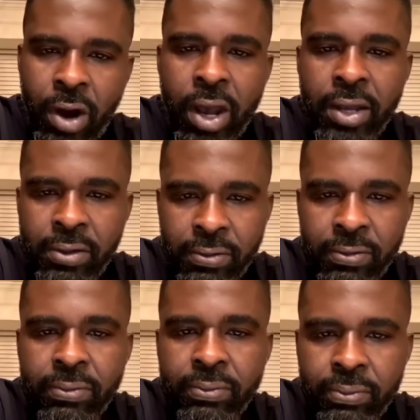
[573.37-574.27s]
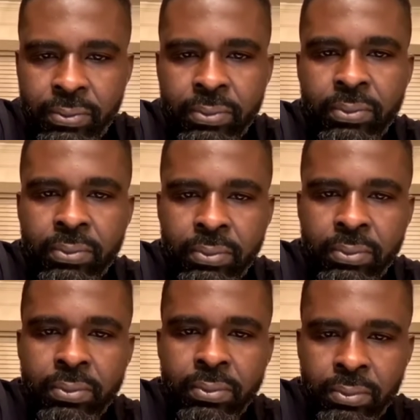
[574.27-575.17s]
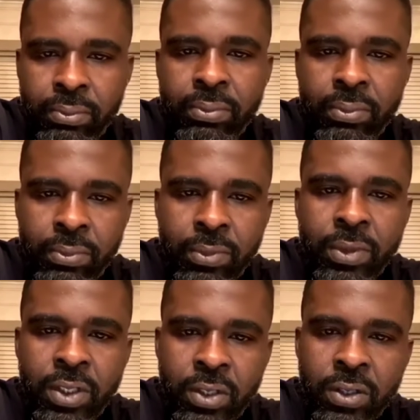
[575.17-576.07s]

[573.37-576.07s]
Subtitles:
It'd hit so much differently. You know what I'm saying?